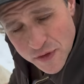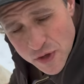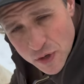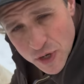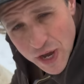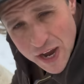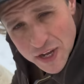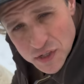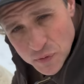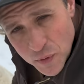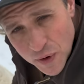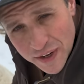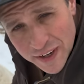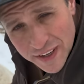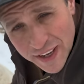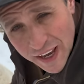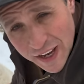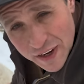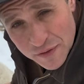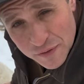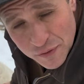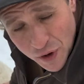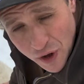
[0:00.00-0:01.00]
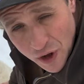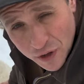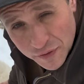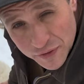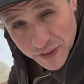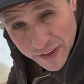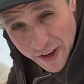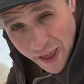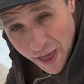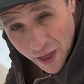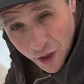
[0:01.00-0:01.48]
If you guys wanna get
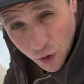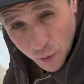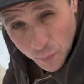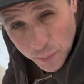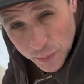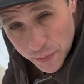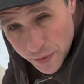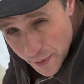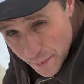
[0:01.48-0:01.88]
involved and help,